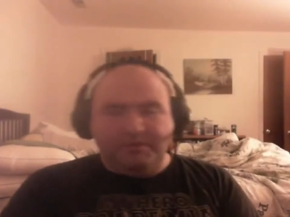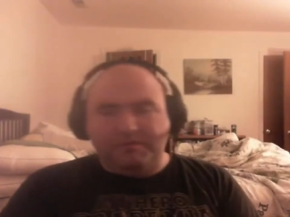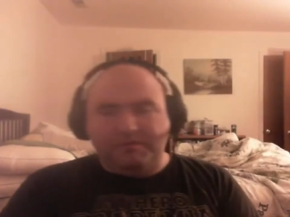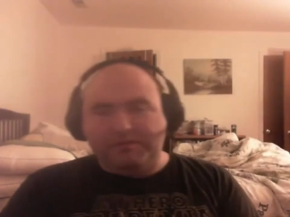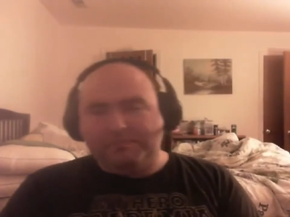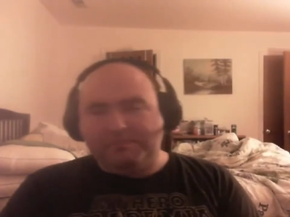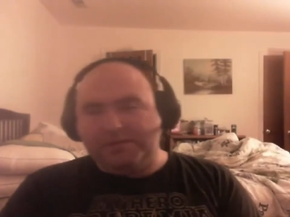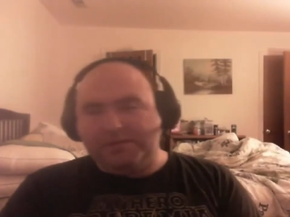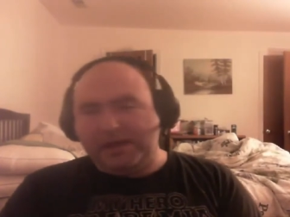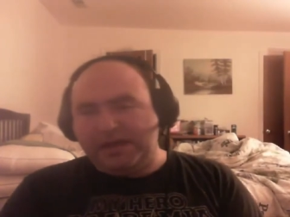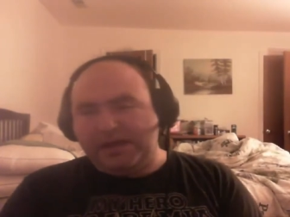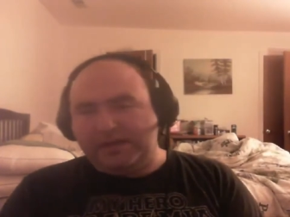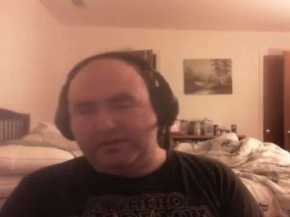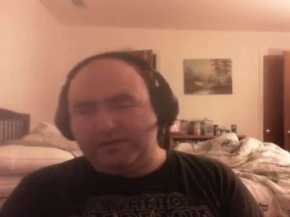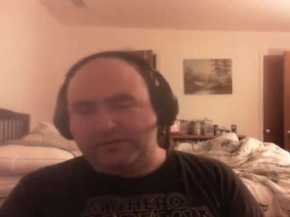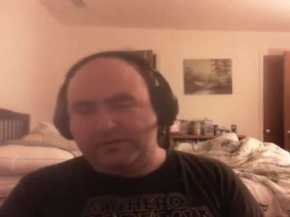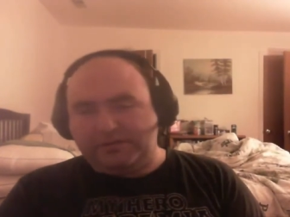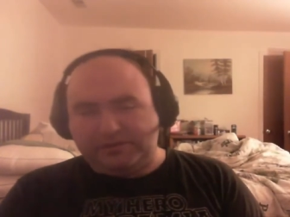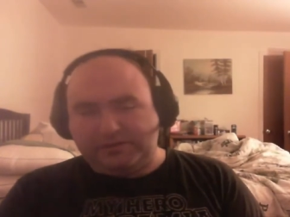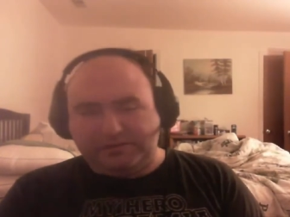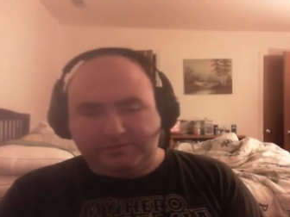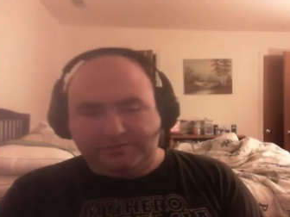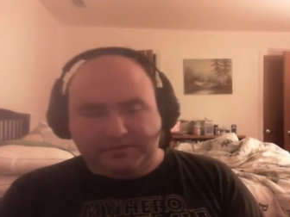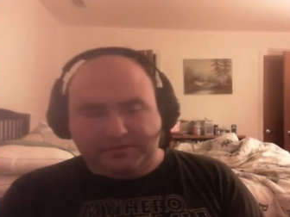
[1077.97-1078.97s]
or movie
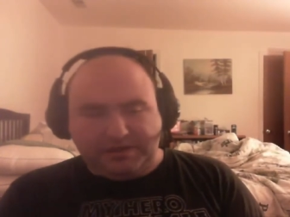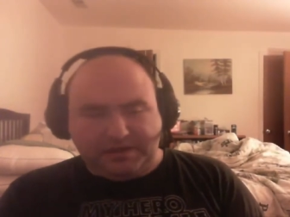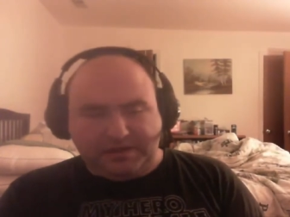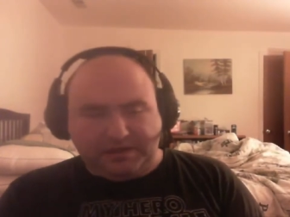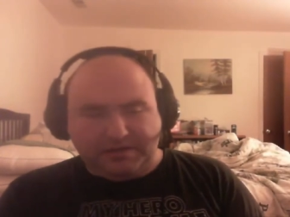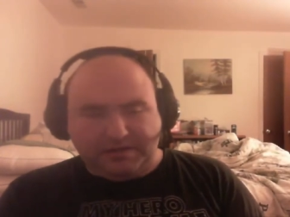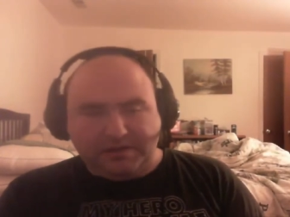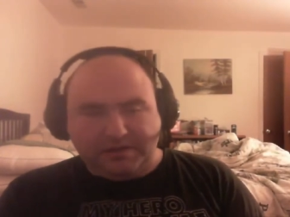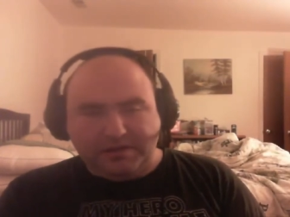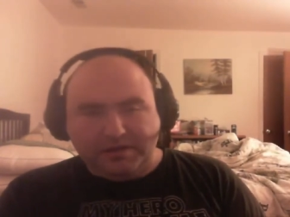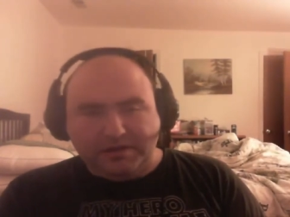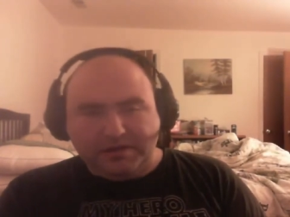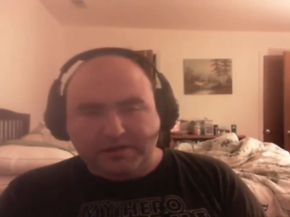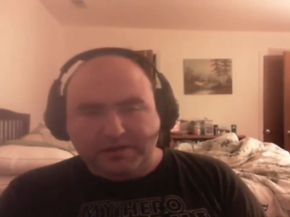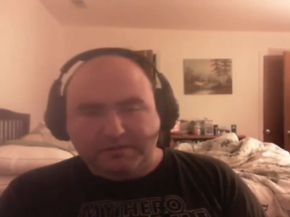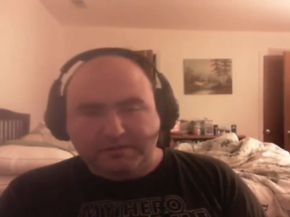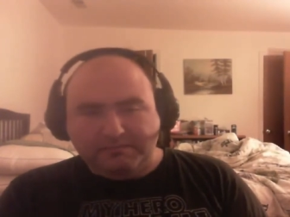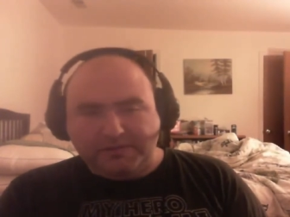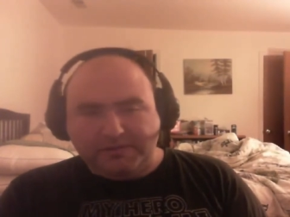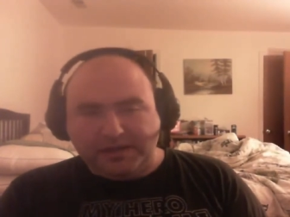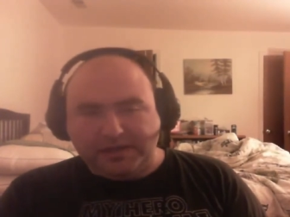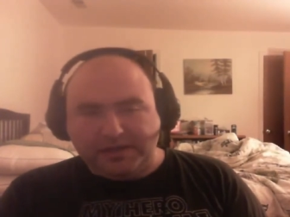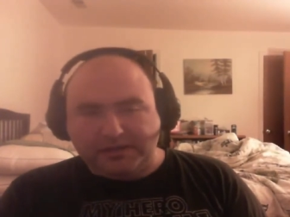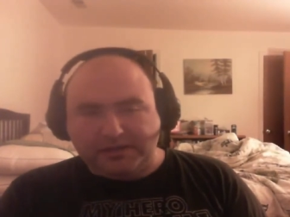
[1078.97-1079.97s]
pack or something.
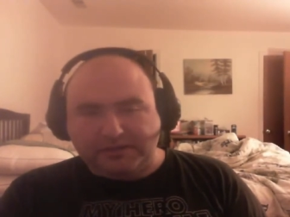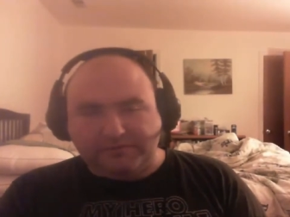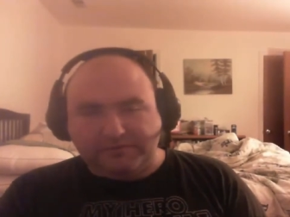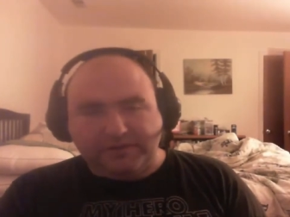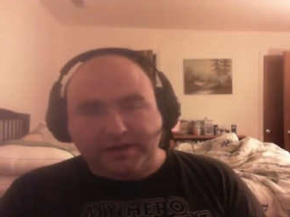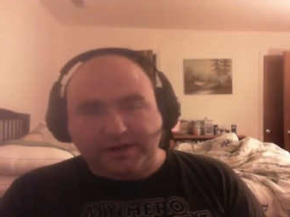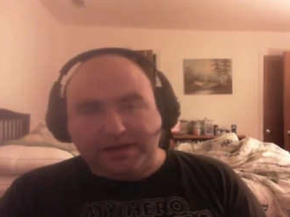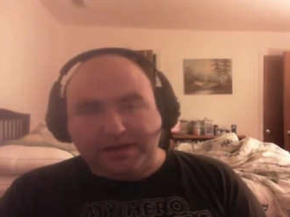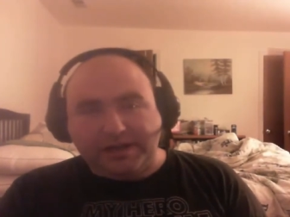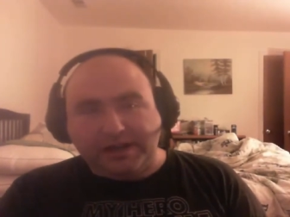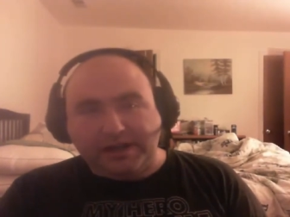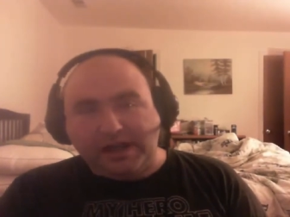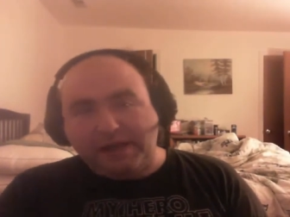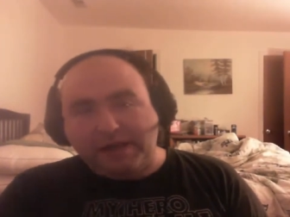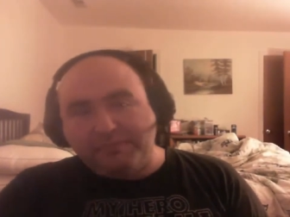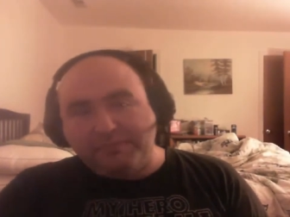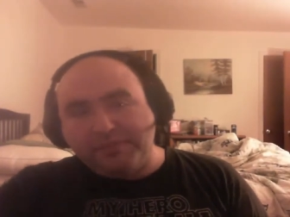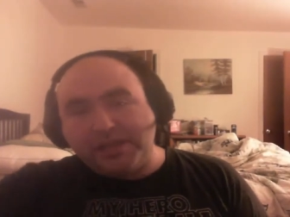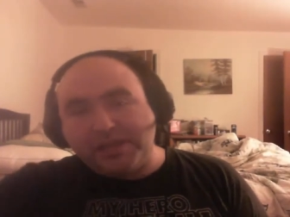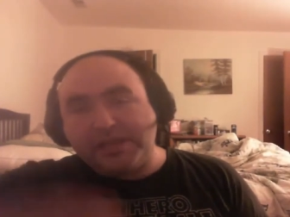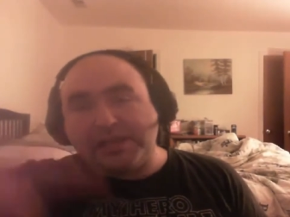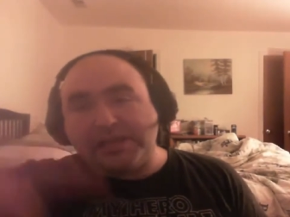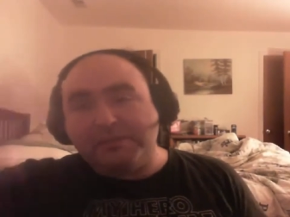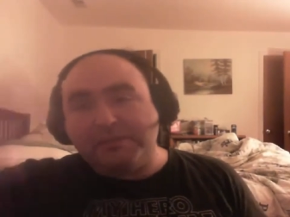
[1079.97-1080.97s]
I guess I'll find out.
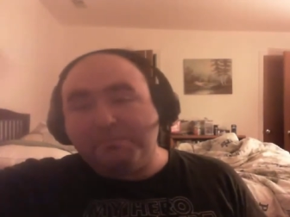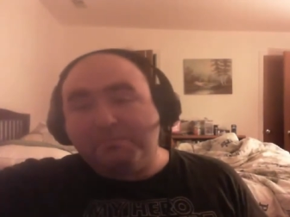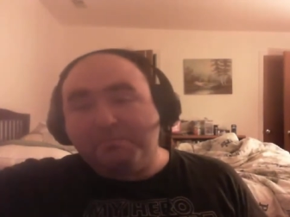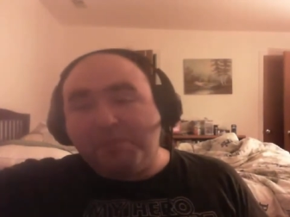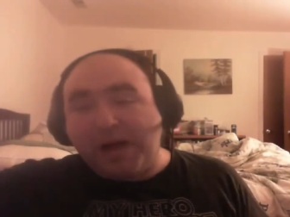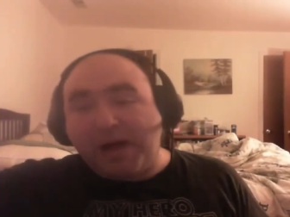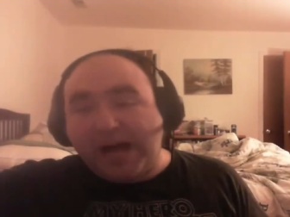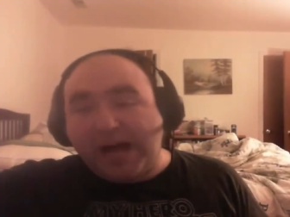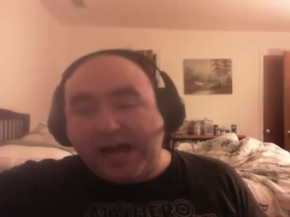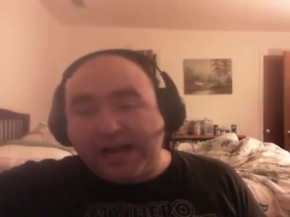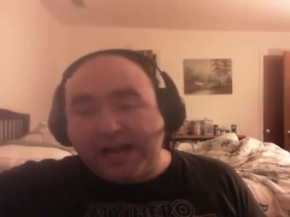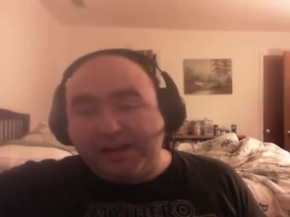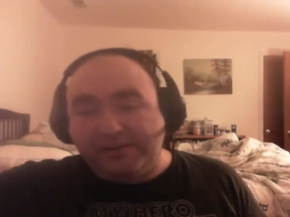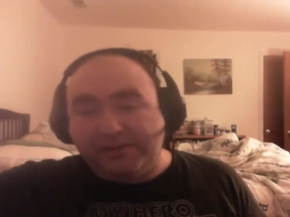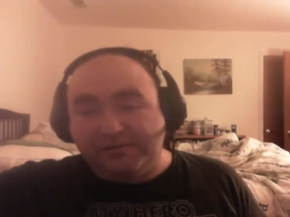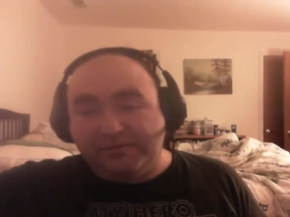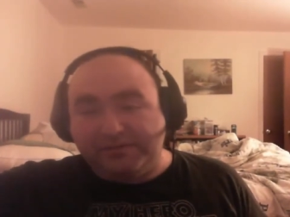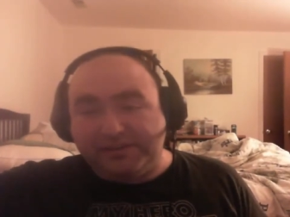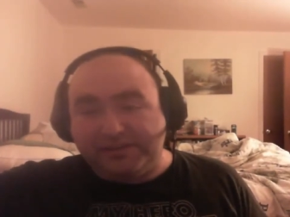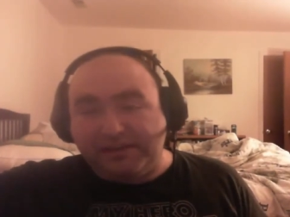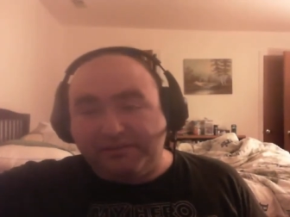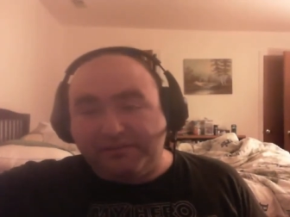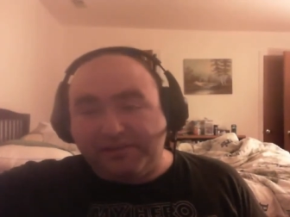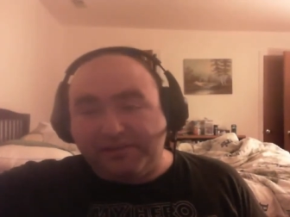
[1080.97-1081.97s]
I'm like in
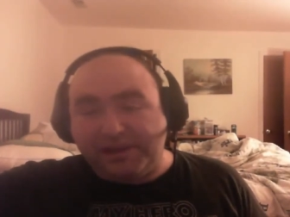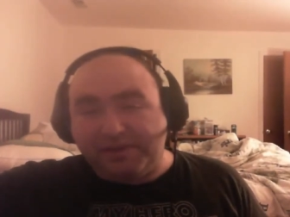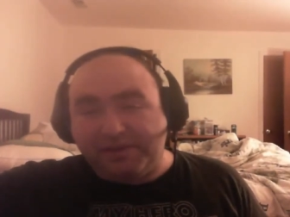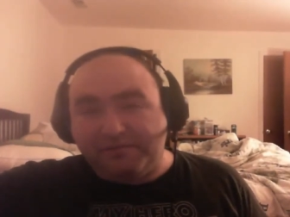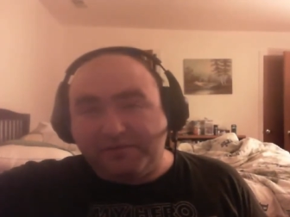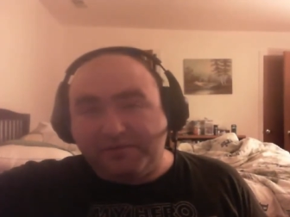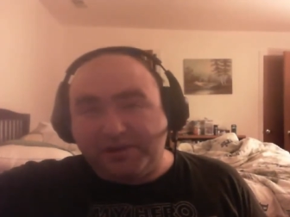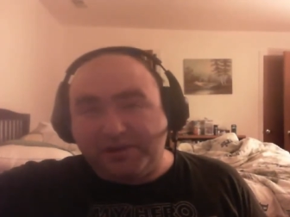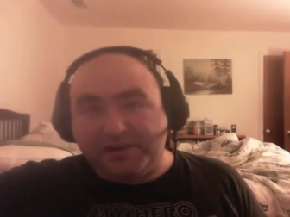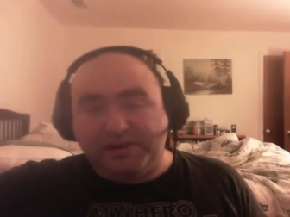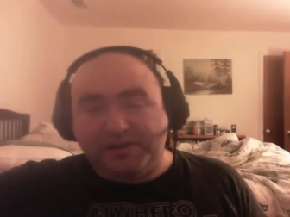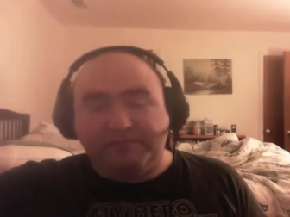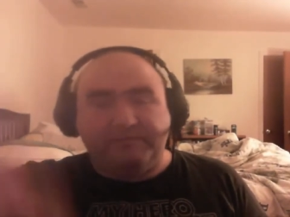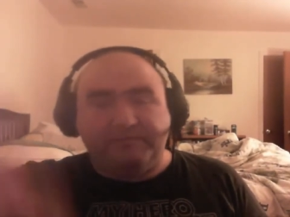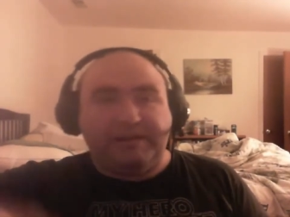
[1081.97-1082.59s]
piles of like